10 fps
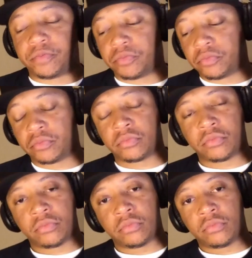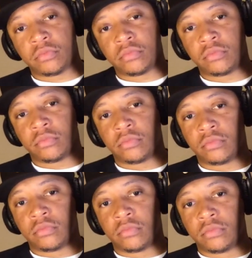
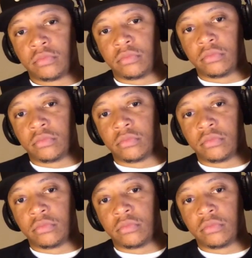Nothing is said.